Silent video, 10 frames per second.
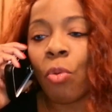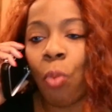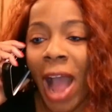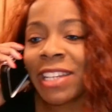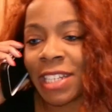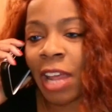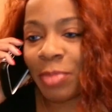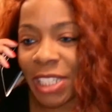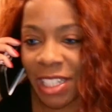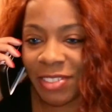Why should I
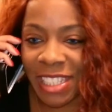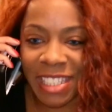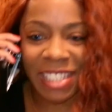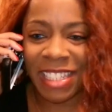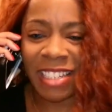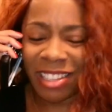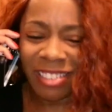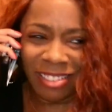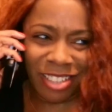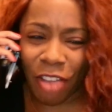believe this is a
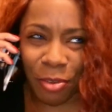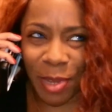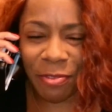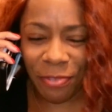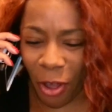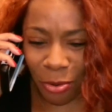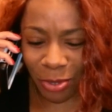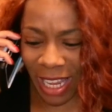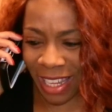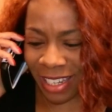government phone?
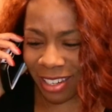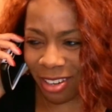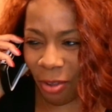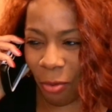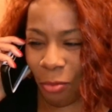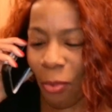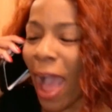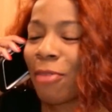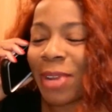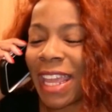And
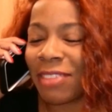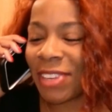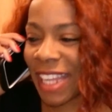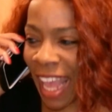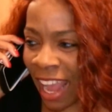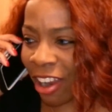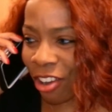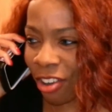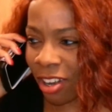why would I even care?